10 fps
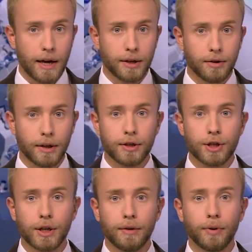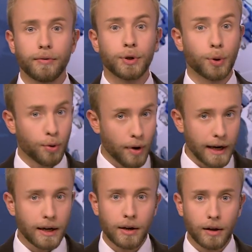editor-in-chief of
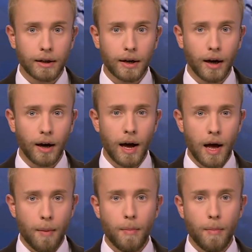Ukraine Analytica,